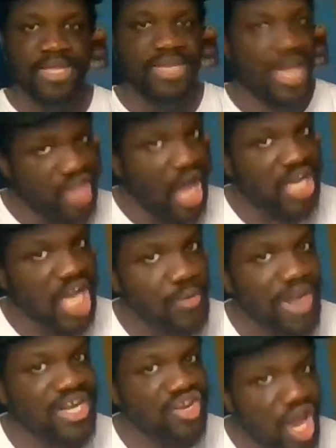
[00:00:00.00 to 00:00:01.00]
Now, y'all
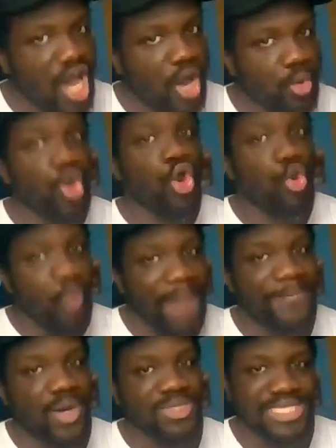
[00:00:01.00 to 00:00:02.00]
already know who
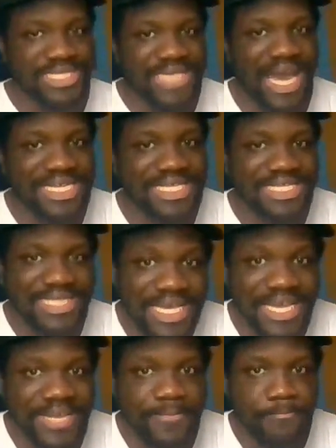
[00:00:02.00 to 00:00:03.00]
I'm most excited to
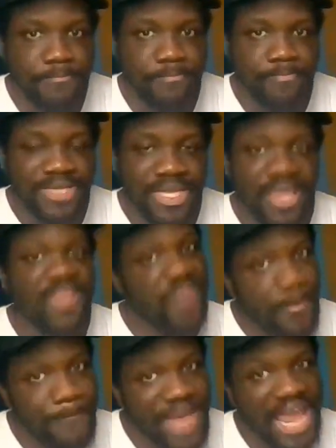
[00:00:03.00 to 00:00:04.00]
see.
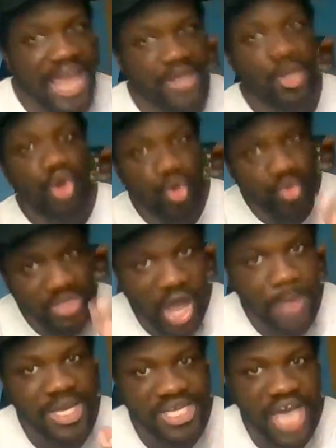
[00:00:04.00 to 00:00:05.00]
The man who's
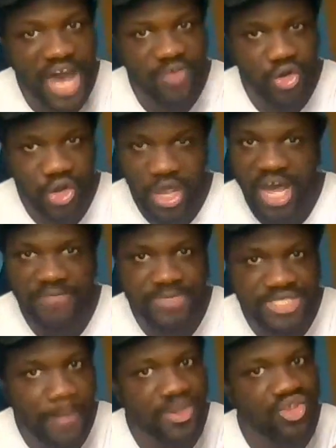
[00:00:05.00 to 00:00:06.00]
on the cover
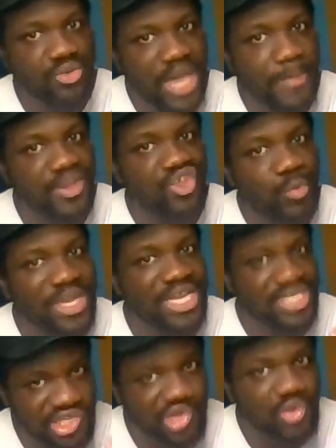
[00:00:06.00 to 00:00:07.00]
of
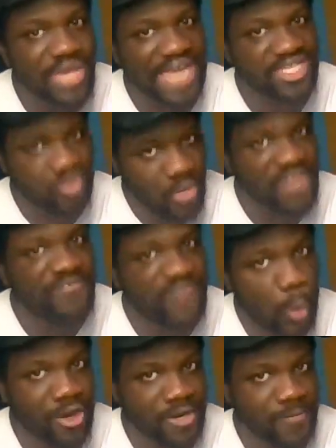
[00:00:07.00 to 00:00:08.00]
WWE
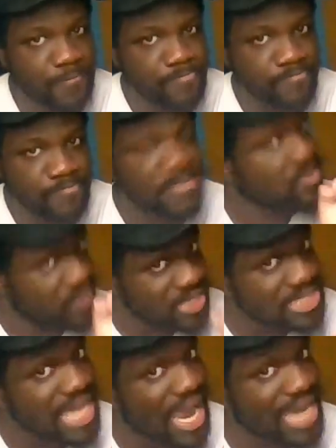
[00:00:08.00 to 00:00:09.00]
2K24, the
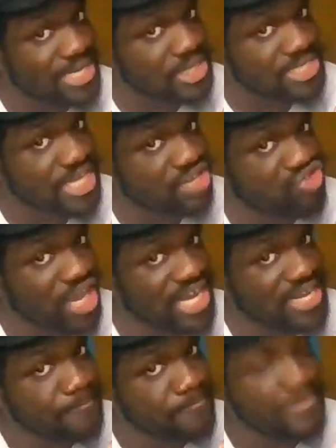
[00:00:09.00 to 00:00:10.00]
standard edition,